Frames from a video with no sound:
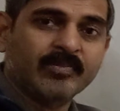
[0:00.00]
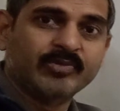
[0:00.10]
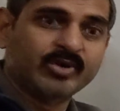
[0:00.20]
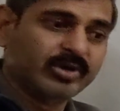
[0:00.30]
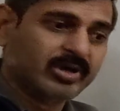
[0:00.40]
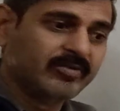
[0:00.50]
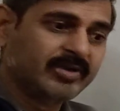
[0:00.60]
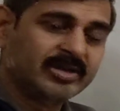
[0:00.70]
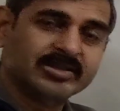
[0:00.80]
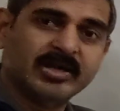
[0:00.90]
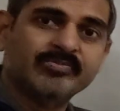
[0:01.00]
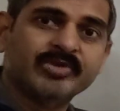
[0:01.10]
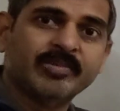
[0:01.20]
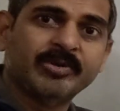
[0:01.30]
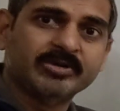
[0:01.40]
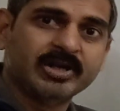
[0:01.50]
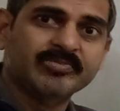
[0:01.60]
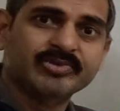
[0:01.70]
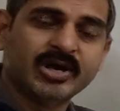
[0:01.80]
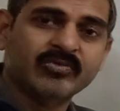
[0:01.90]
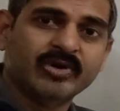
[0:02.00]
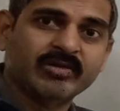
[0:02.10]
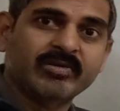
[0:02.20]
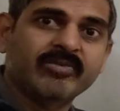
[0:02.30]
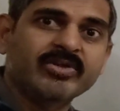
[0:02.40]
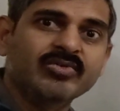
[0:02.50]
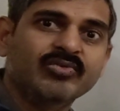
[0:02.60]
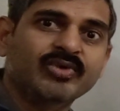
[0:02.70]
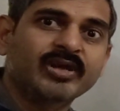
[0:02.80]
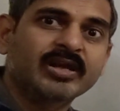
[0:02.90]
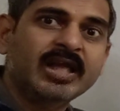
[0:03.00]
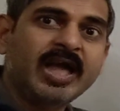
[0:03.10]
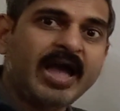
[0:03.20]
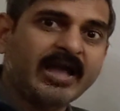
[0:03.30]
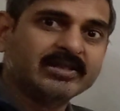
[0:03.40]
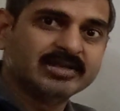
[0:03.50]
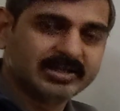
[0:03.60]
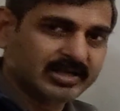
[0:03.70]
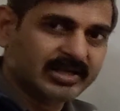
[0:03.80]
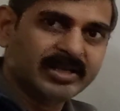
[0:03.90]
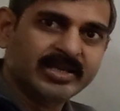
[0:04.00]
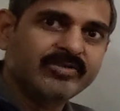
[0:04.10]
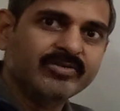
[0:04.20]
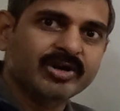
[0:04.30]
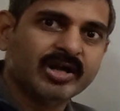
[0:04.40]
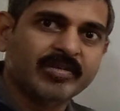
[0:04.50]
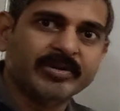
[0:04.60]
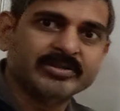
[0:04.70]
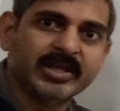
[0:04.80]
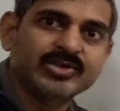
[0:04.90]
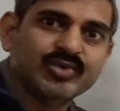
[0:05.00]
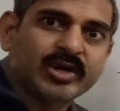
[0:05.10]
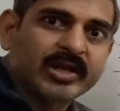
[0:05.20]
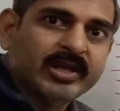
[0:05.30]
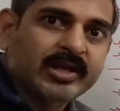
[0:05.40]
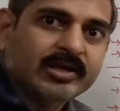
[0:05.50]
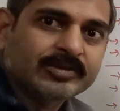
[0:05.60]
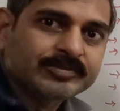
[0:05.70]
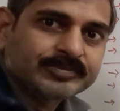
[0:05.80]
So give it a thumbs up or thumbs down, whatever way you feel, and certainly leave your comment. Thanks for taking a look.